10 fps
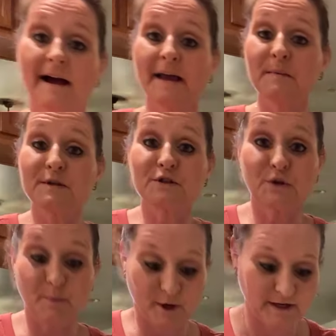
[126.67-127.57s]
am
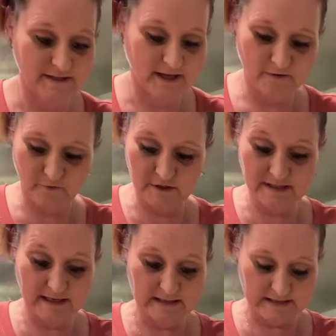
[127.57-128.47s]
super excited for
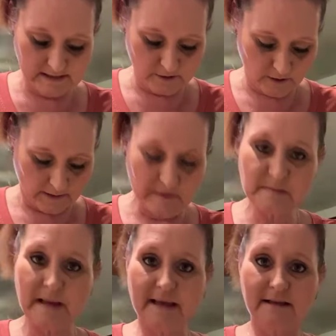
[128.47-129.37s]
tonight's dinner. I was
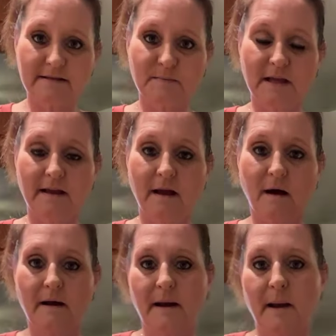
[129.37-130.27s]
making something
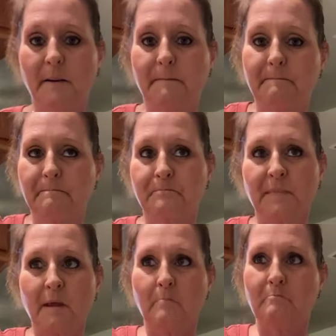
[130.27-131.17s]
on
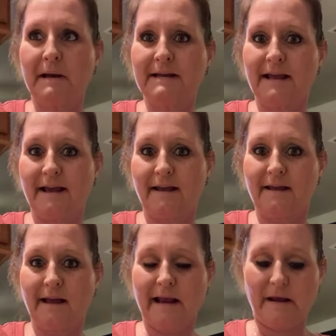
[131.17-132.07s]
Monday,
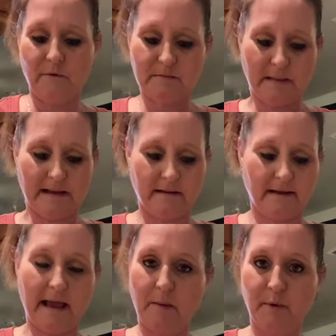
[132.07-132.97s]
and I made like
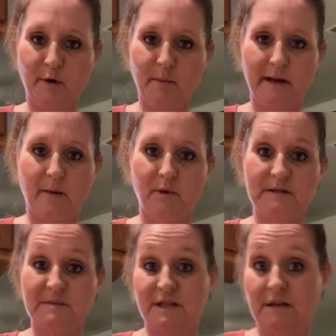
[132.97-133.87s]
hamburger meat, and I put
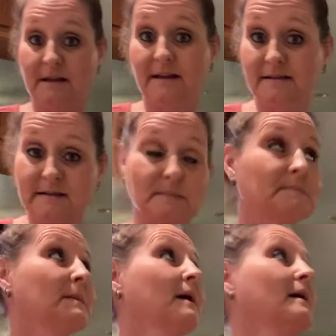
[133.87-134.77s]
some chili and some,
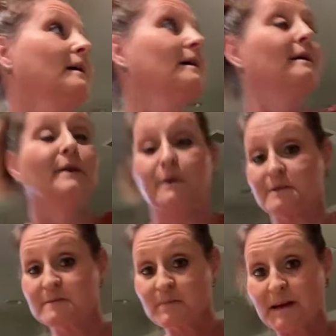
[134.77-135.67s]

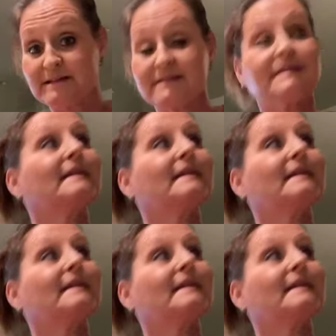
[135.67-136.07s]
some spices in